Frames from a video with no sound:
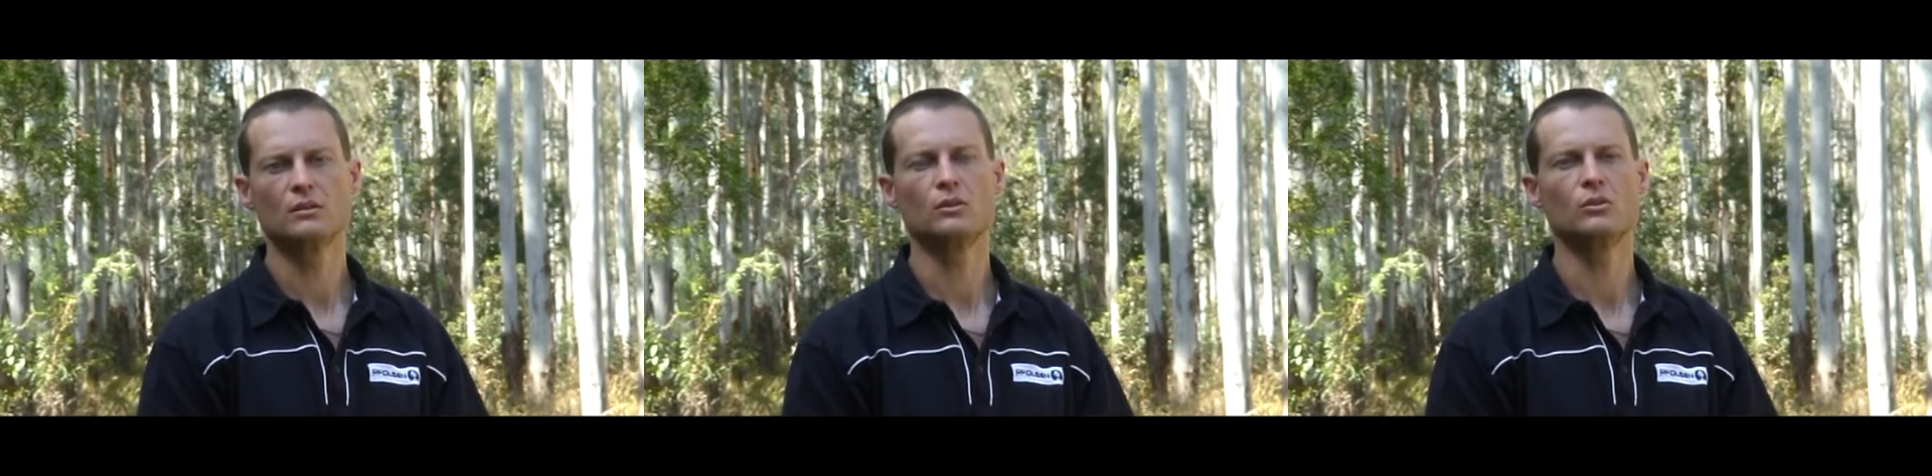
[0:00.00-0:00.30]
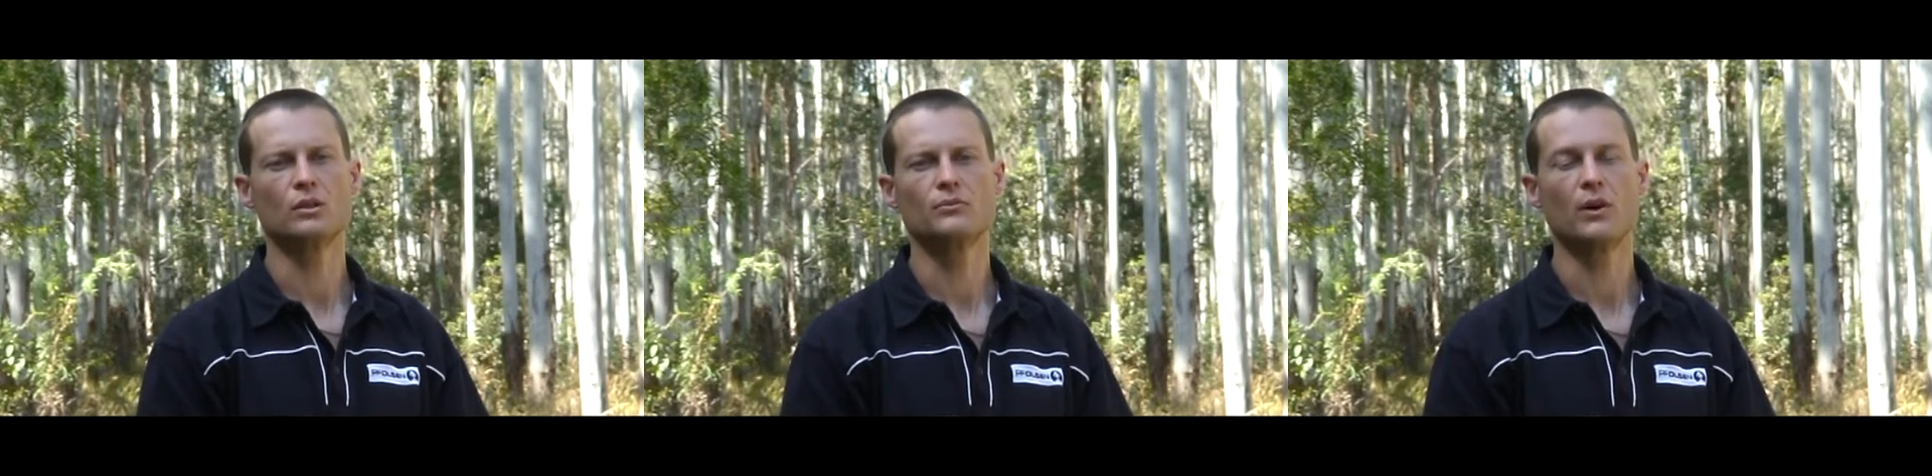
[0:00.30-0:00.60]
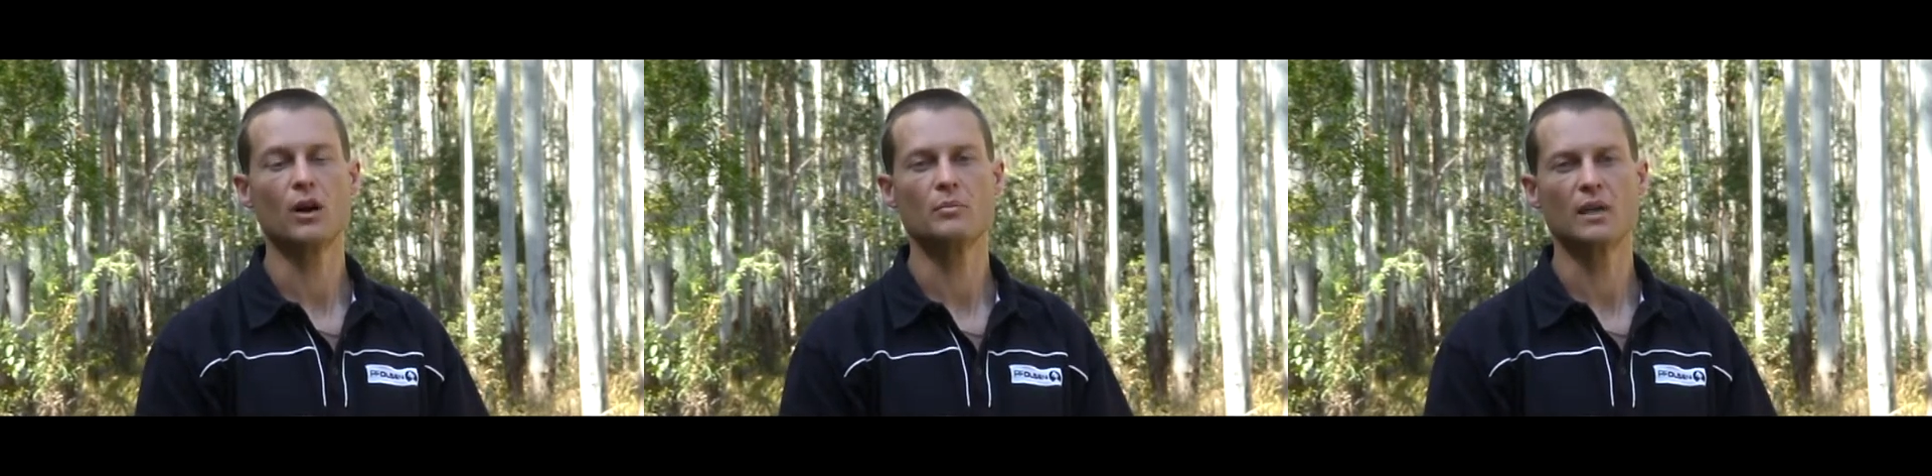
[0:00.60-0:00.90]
to look at
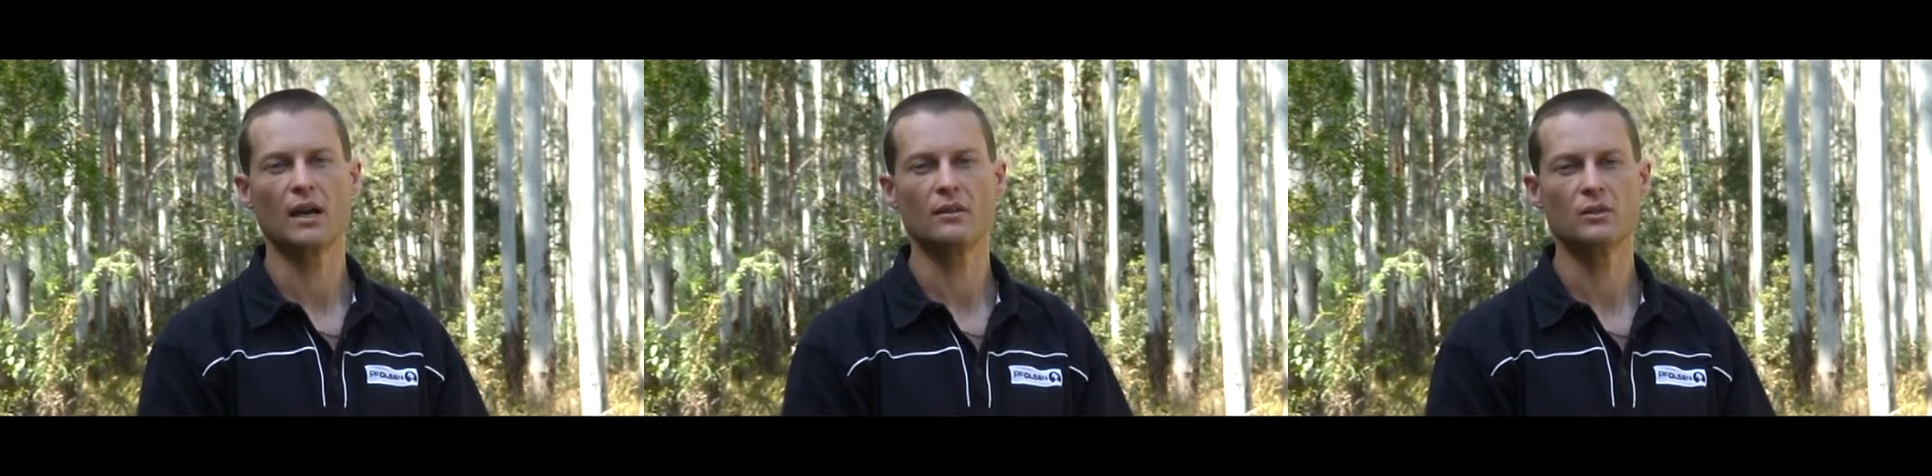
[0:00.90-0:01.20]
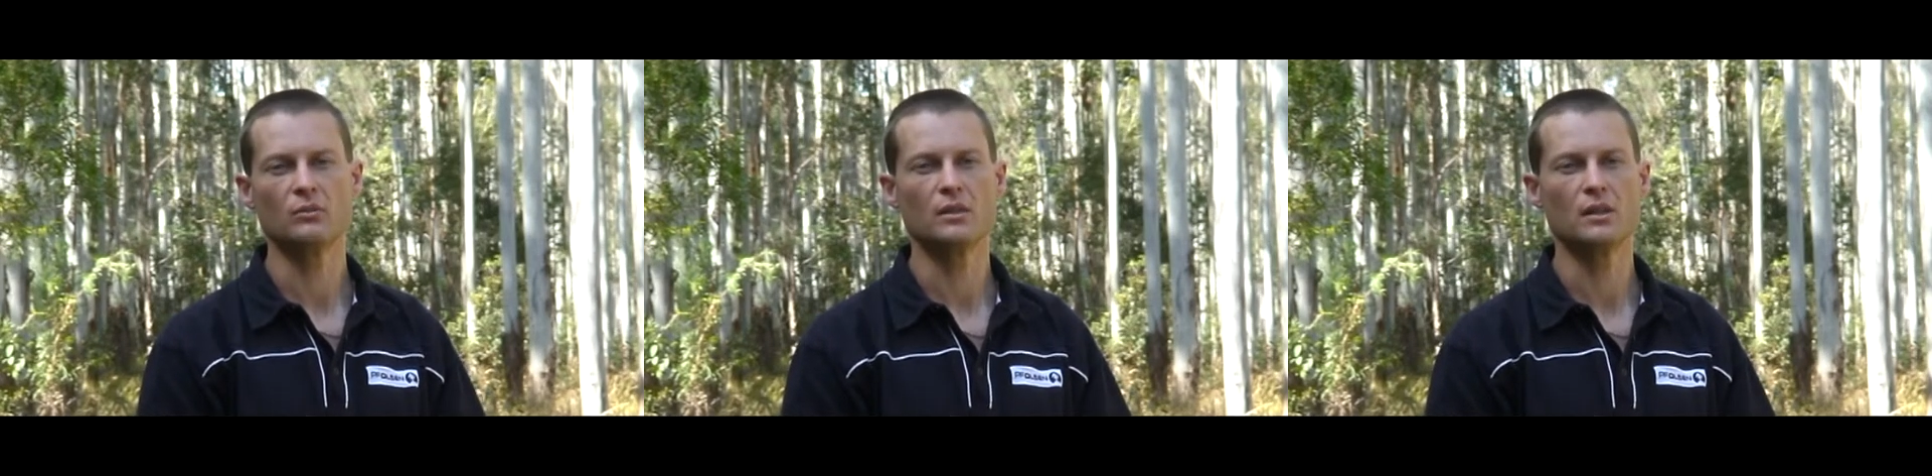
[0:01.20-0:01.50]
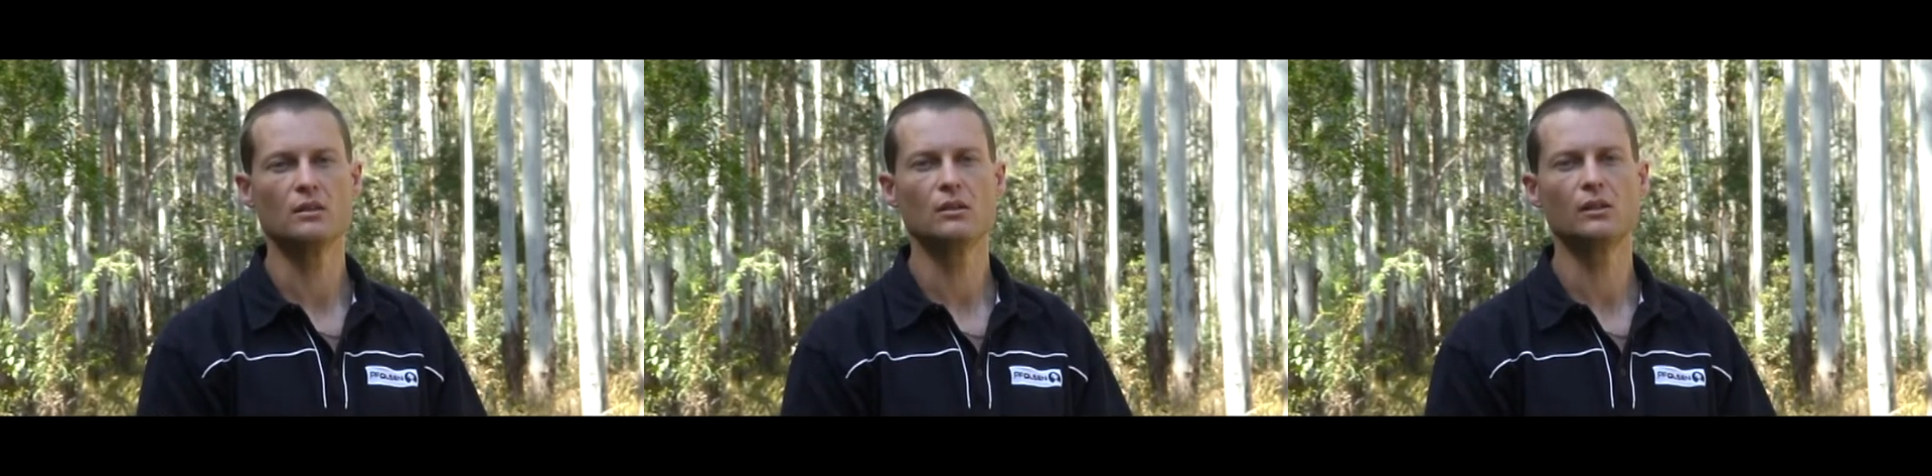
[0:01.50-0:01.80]
fire behaviour
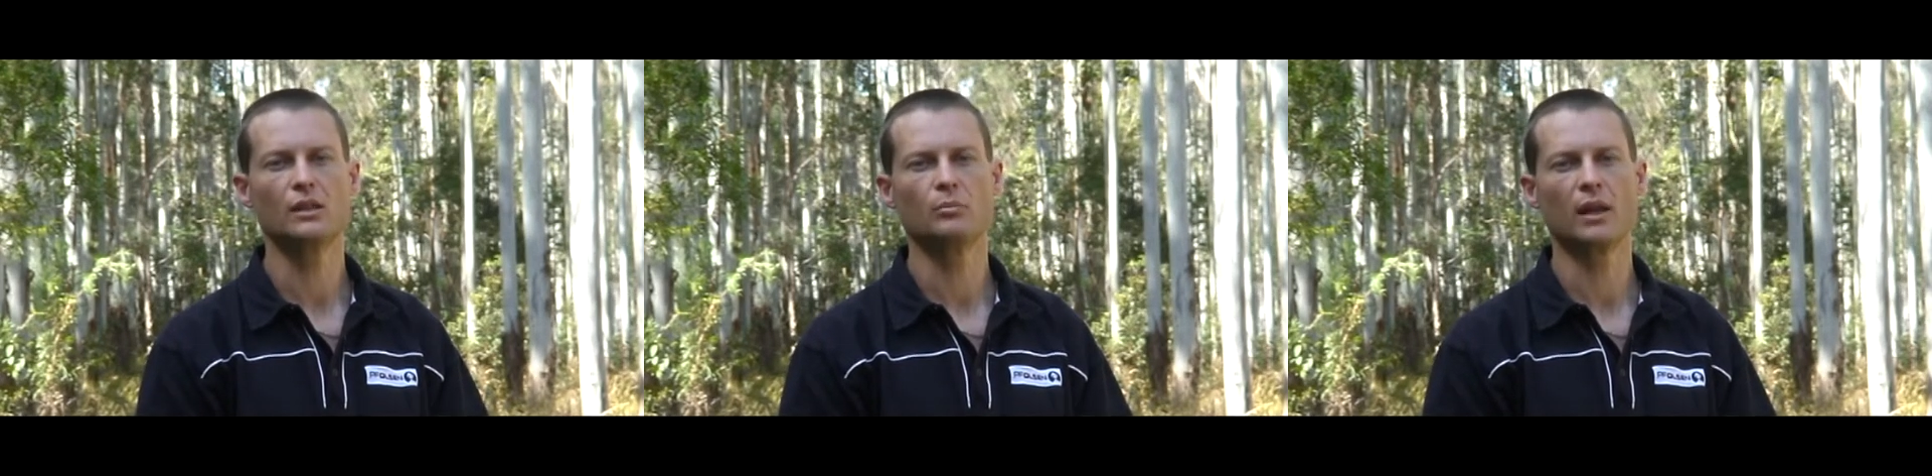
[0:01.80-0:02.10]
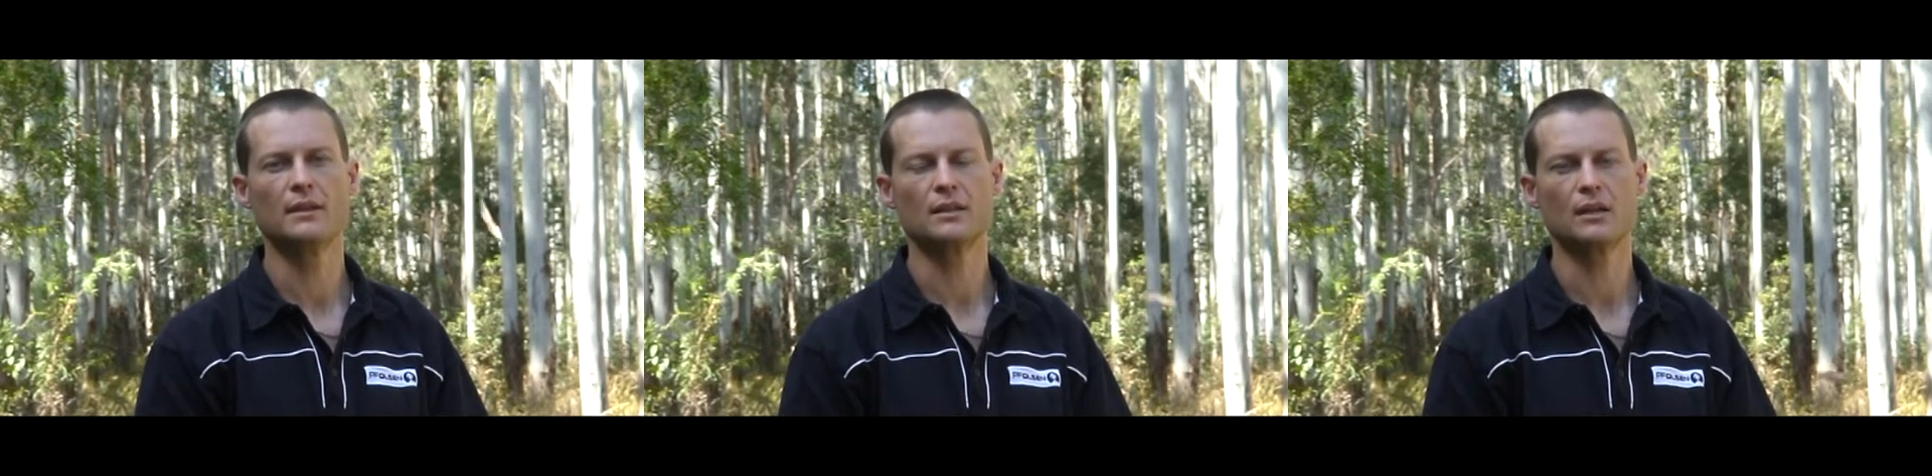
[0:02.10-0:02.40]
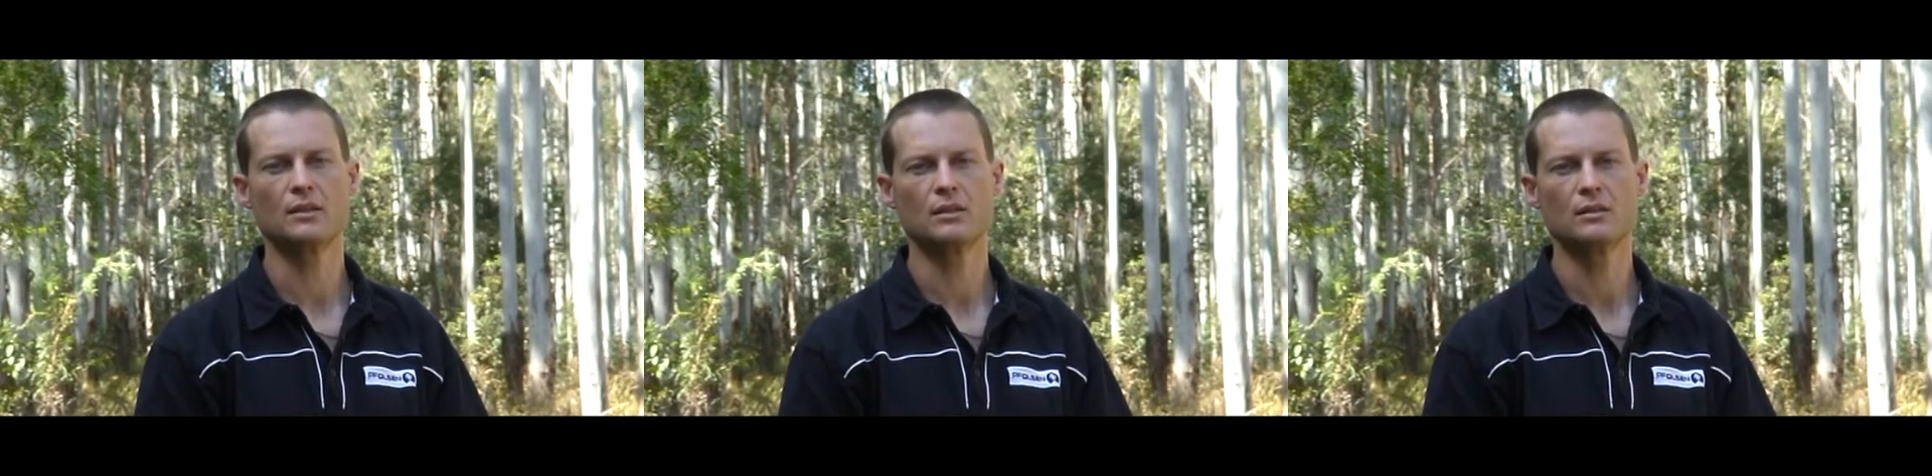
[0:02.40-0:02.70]
within eucalypt
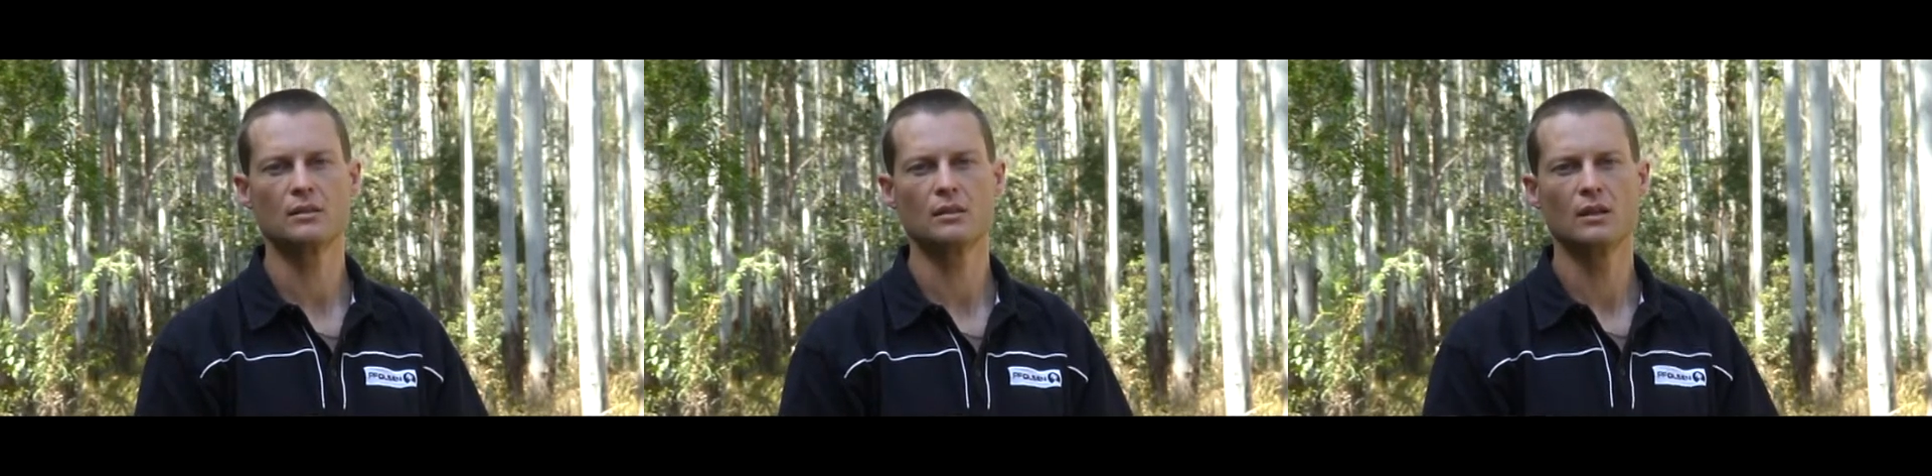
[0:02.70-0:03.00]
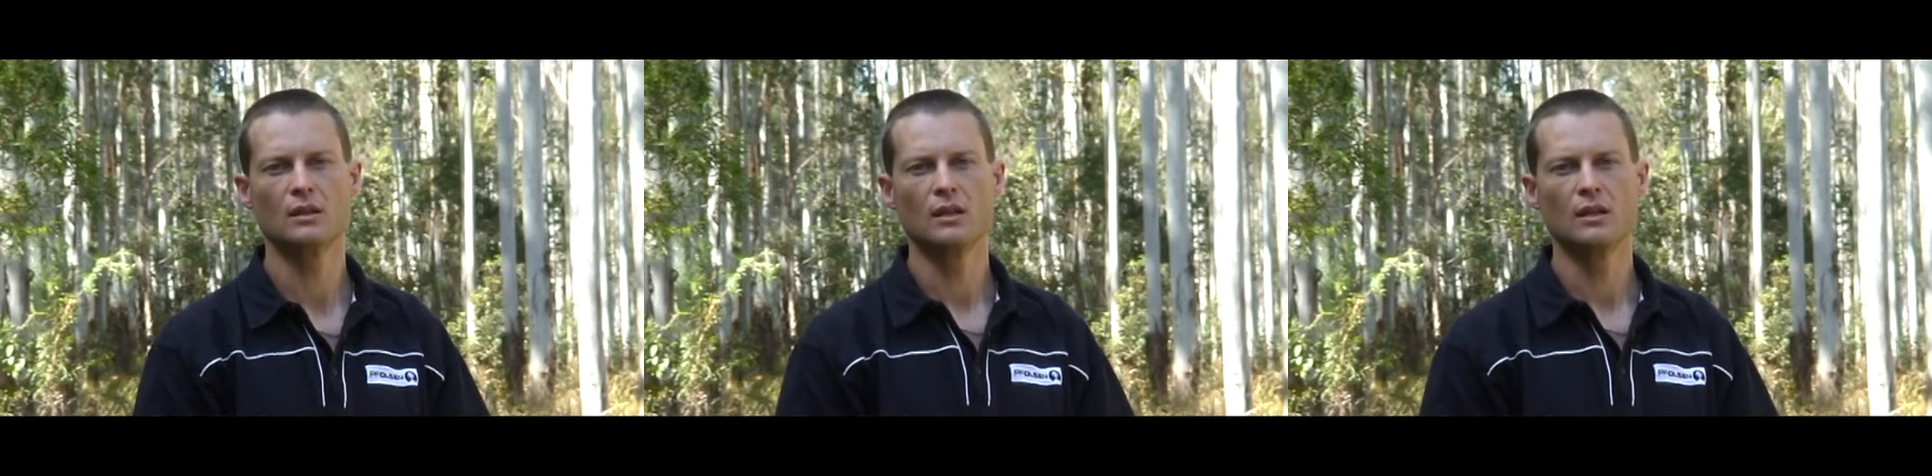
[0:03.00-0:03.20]
plantations,